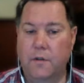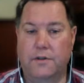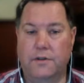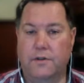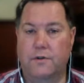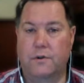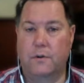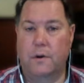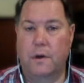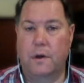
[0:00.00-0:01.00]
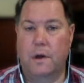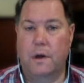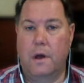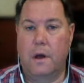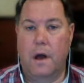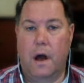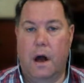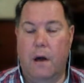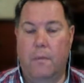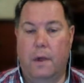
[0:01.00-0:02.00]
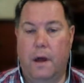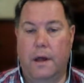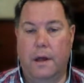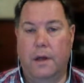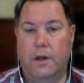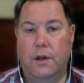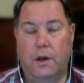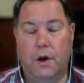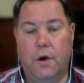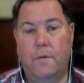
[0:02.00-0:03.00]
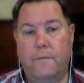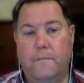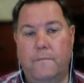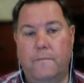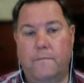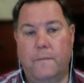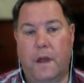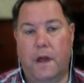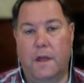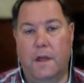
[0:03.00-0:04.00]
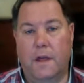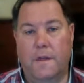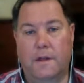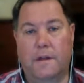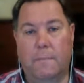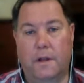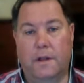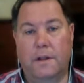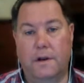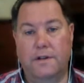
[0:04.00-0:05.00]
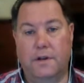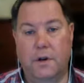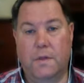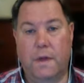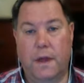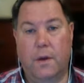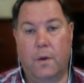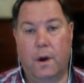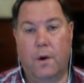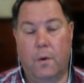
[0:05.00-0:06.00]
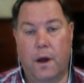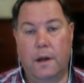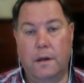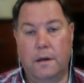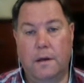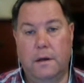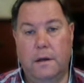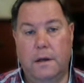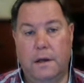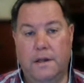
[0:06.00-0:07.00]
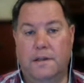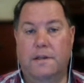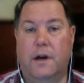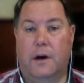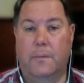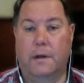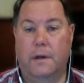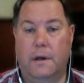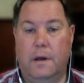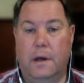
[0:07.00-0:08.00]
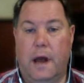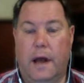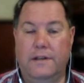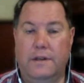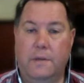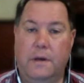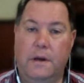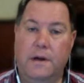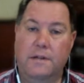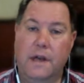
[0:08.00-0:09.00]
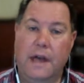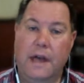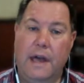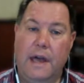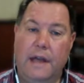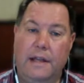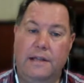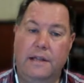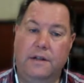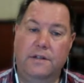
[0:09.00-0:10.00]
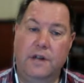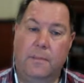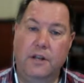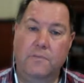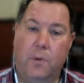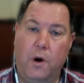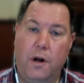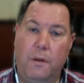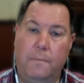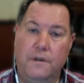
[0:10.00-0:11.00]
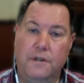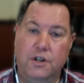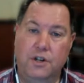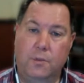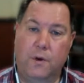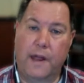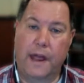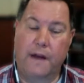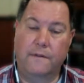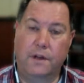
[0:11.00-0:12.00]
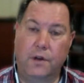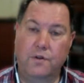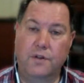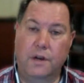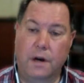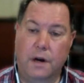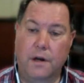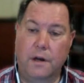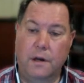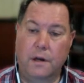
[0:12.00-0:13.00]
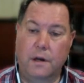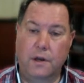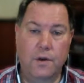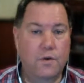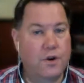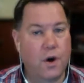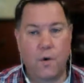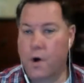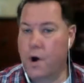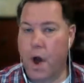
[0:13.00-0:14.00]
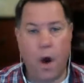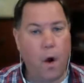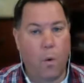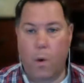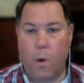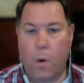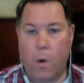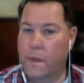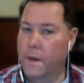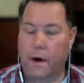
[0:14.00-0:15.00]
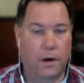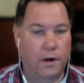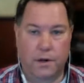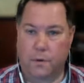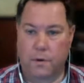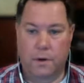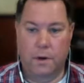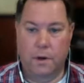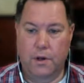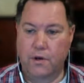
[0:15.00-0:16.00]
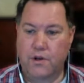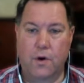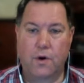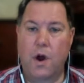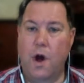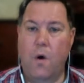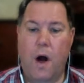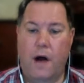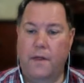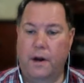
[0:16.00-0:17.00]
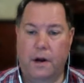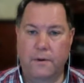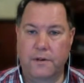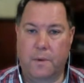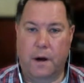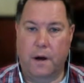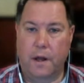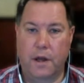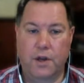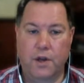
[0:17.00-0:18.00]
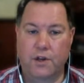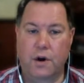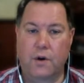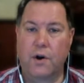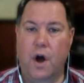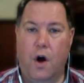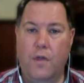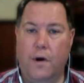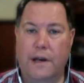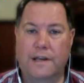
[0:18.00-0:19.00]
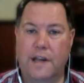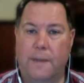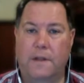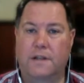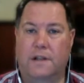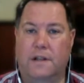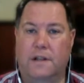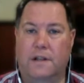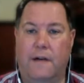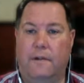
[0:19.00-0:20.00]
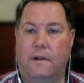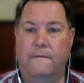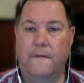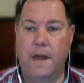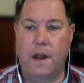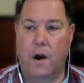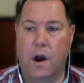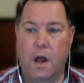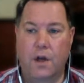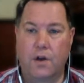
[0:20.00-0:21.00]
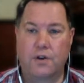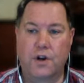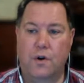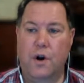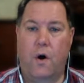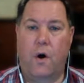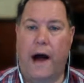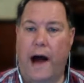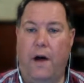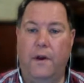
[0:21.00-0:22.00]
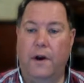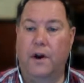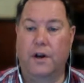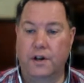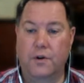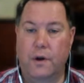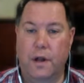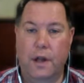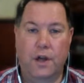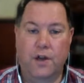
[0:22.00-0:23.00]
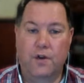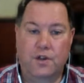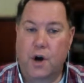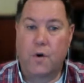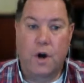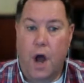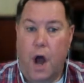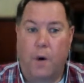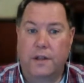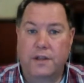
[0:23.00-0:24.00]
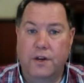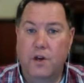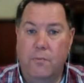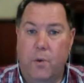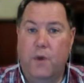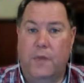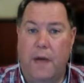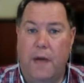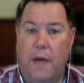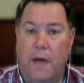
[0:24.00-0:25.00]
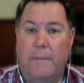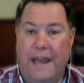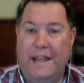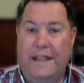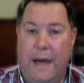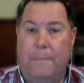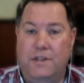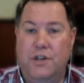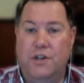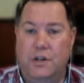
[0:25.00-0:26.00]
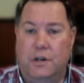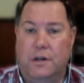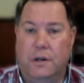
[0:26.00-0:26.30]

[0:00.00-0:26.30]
this is true. I'm like, I think the military is a good thing. You want to know why? He said, tell me. I said, because until somebody's put in a position where they have to use a gun, you don't know what they're going to do. You don't know how they're going to respond. You don't know their acceptance level of fear. You don't know how they're going to do it. You don't know until you put them in that position.